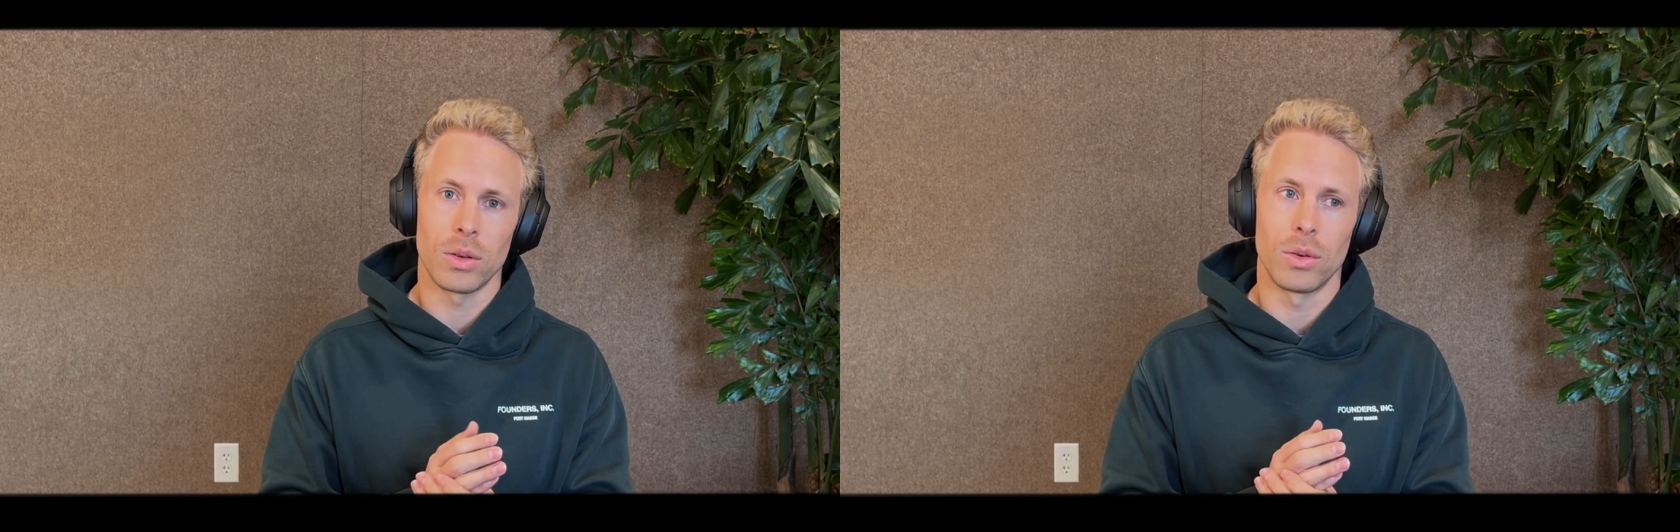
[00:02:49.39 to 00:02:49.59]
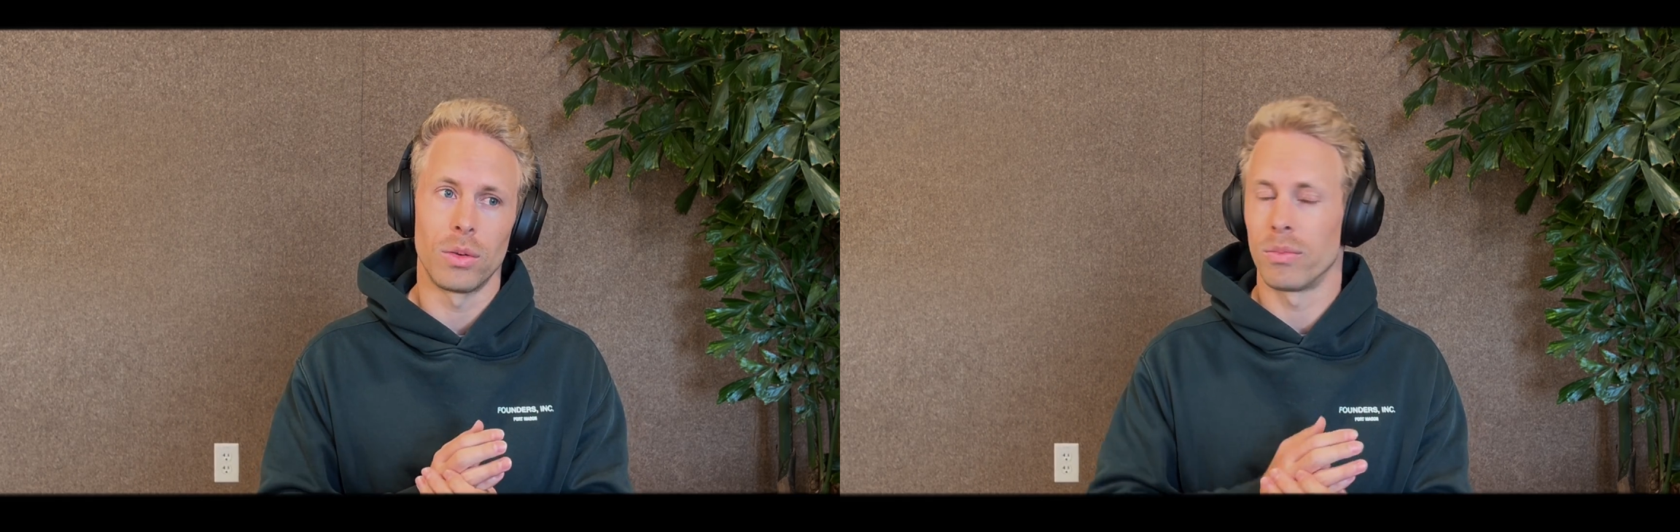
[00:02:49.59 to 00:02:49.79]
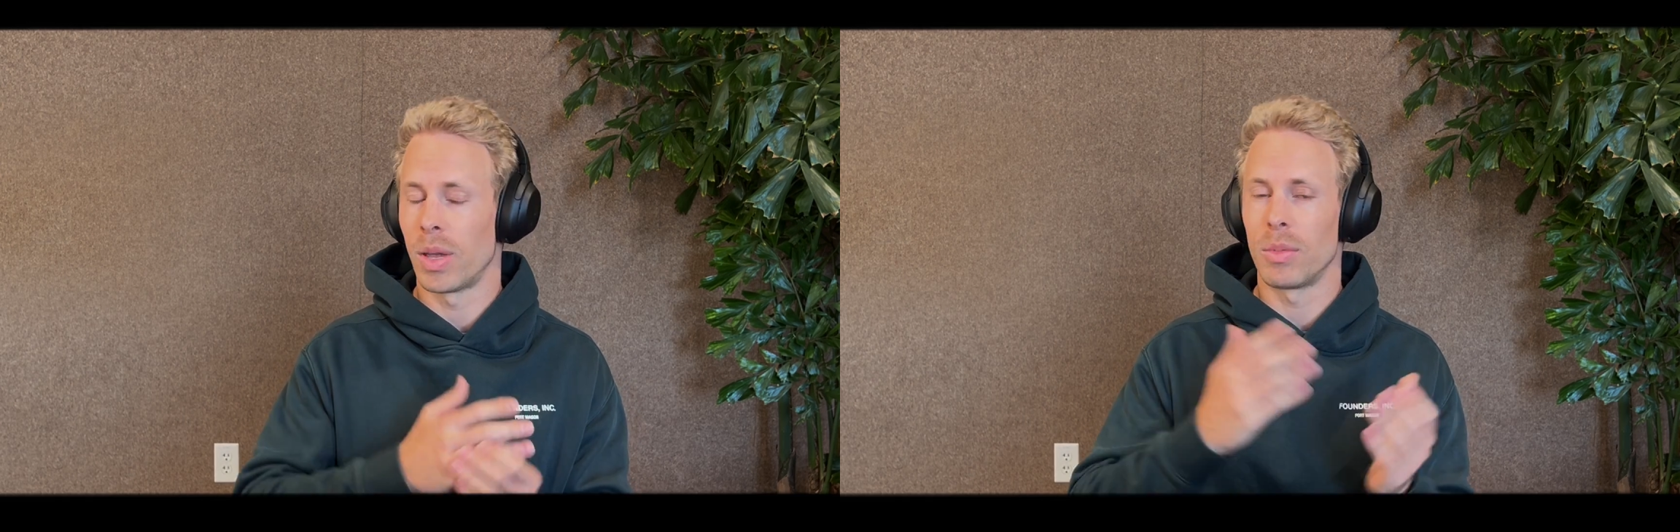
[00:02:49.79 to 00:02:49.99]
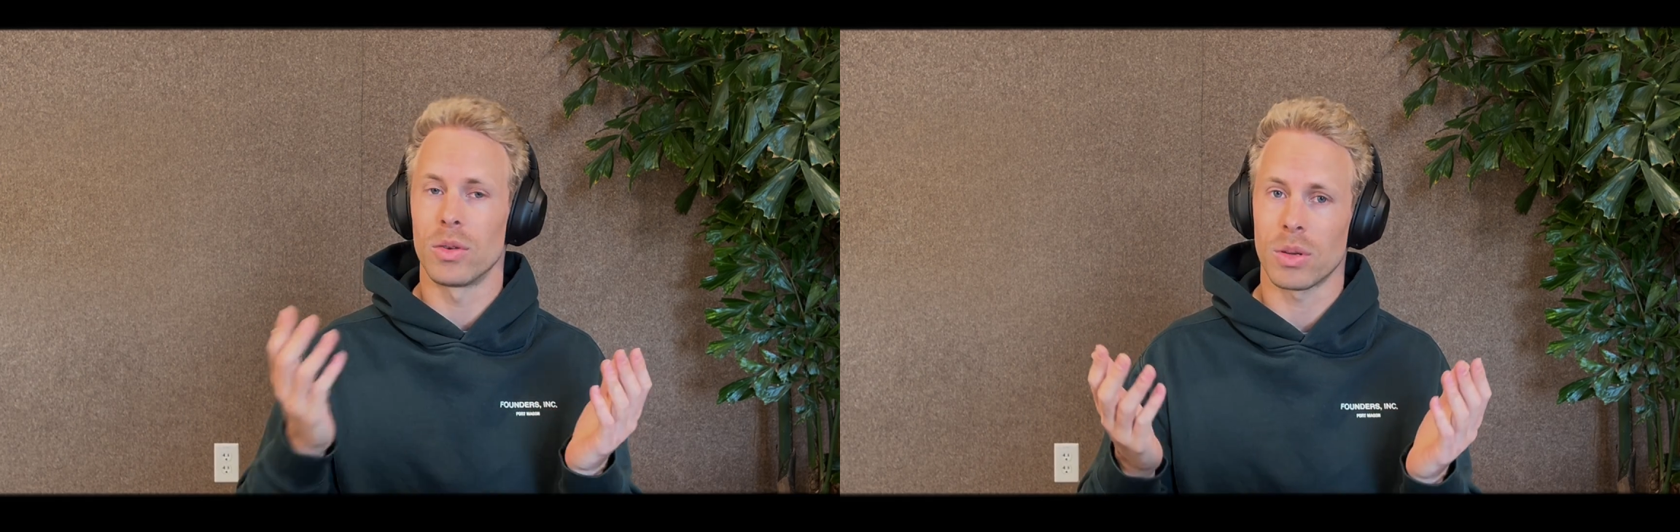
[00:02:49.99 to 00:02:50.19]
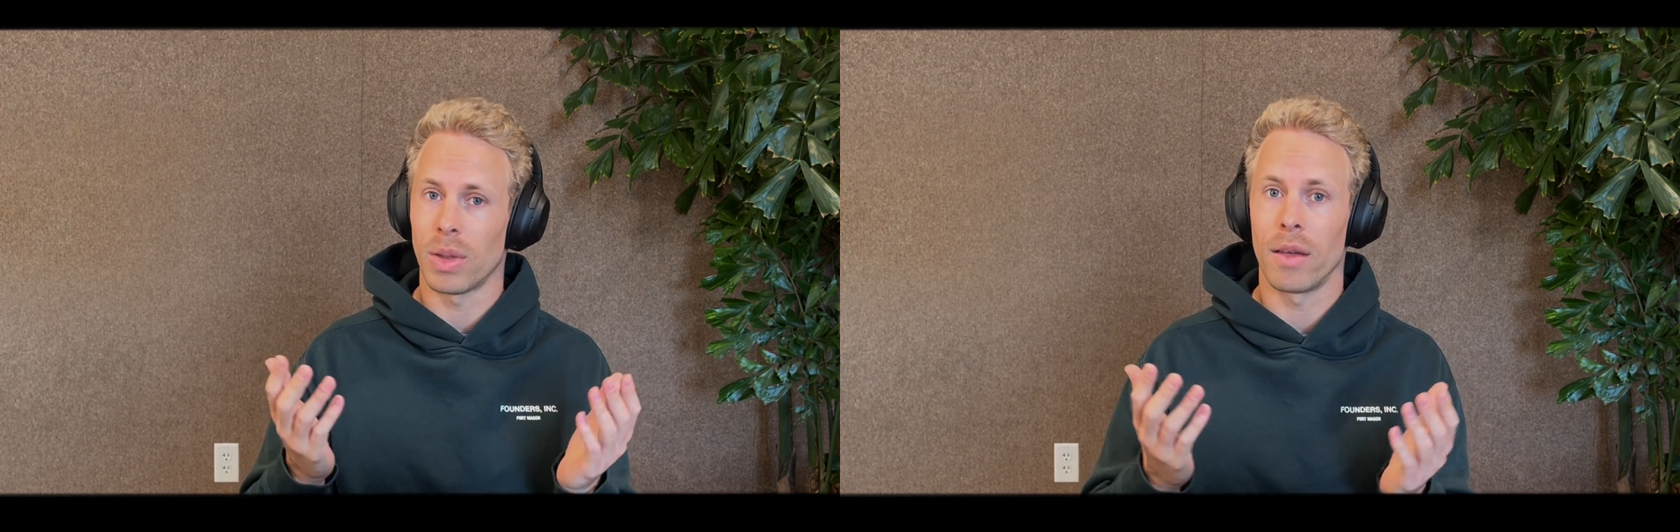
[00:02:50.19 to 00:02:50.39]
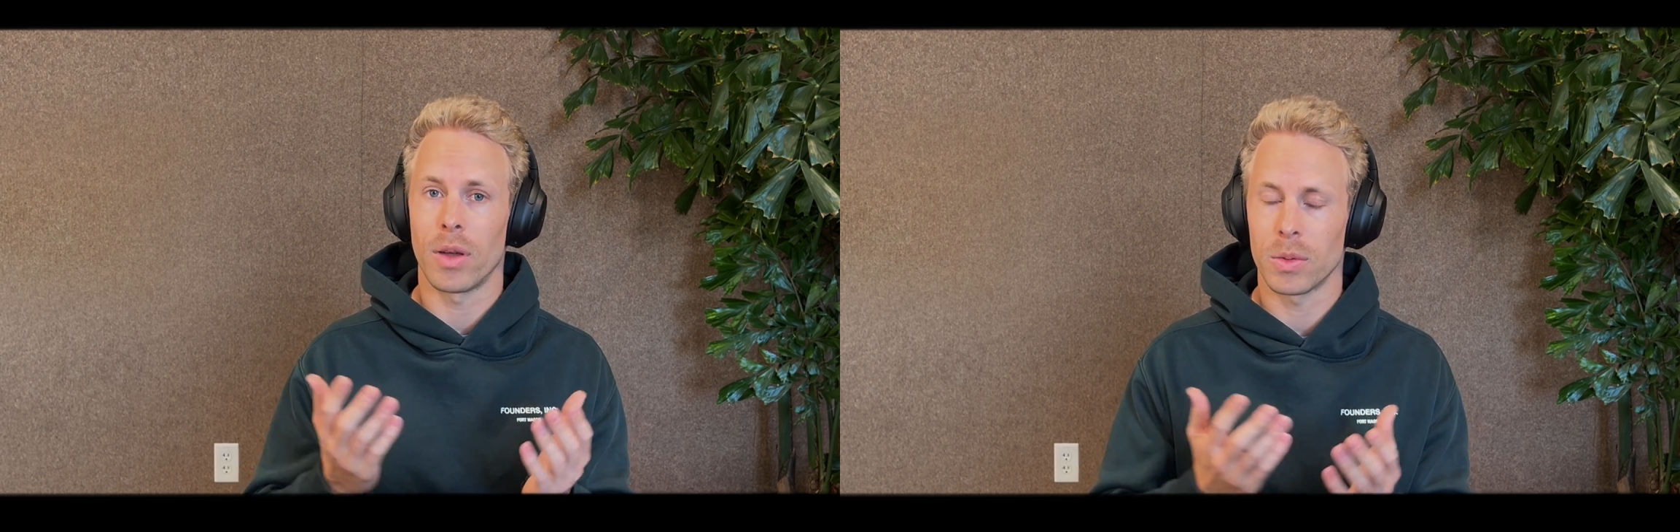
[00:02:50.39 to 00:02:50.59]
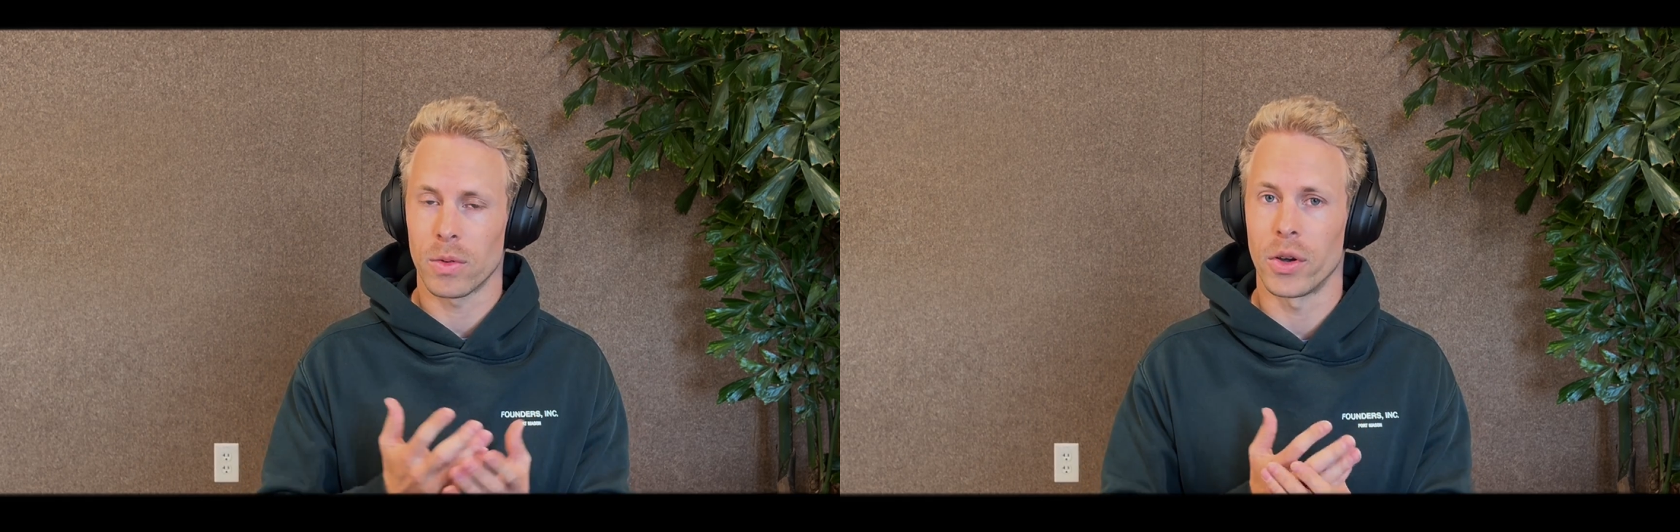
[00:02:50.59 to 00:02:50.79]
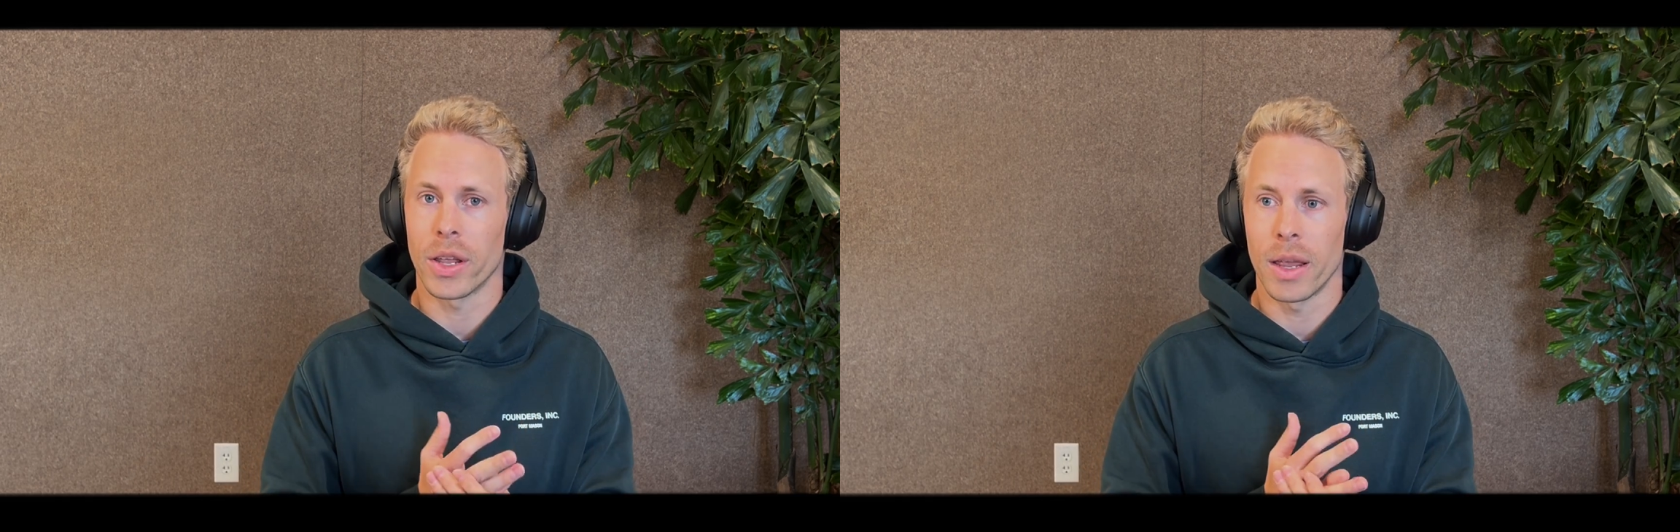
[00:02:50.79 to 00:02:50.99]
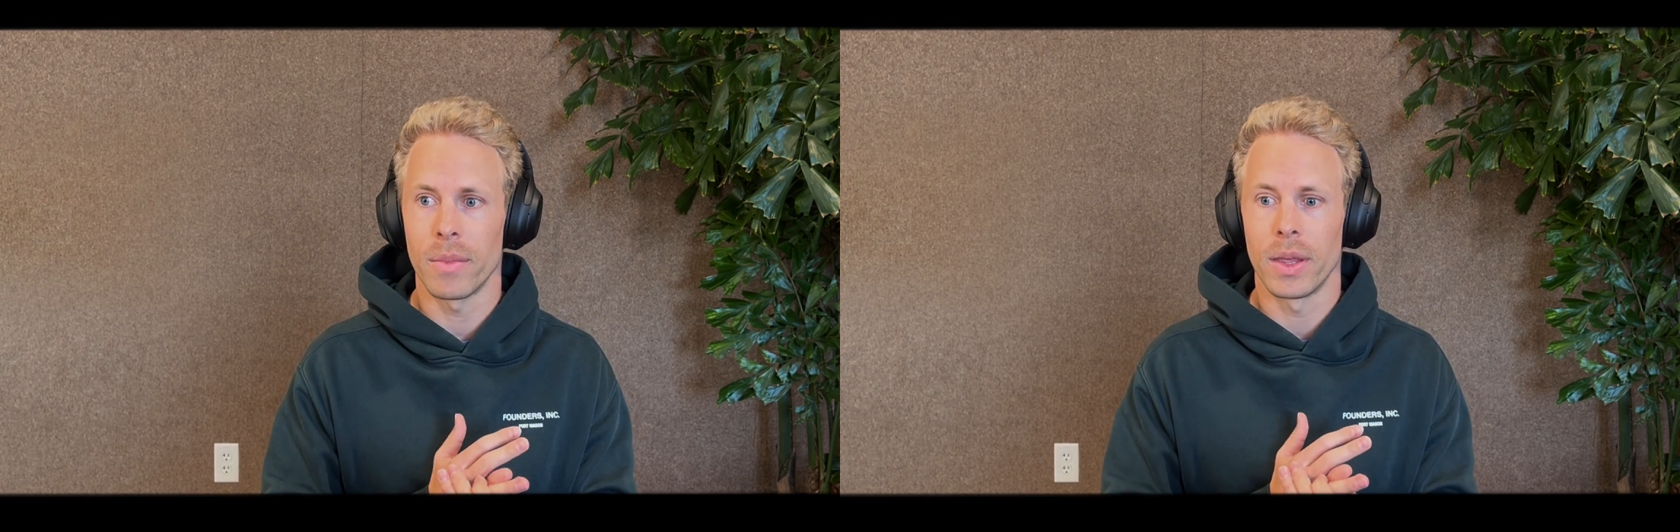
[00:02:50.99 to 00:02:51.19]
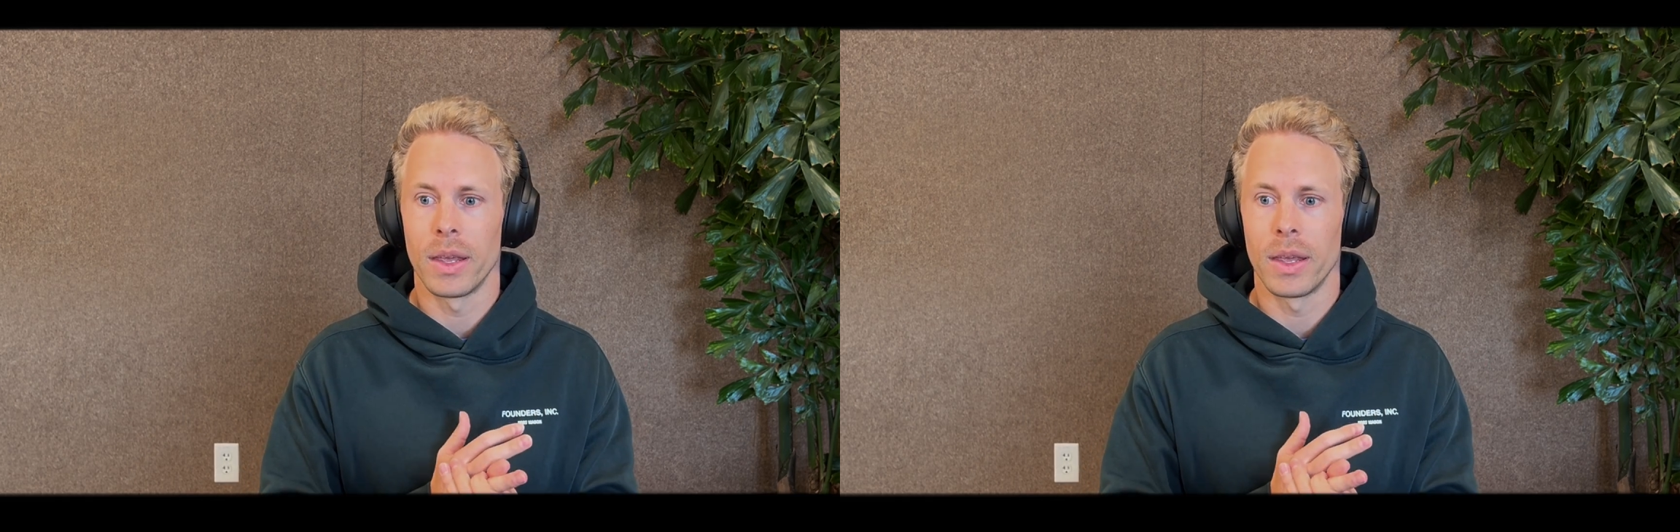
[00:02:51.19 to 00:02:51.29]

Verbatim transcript: to maybe do some live ops for your game,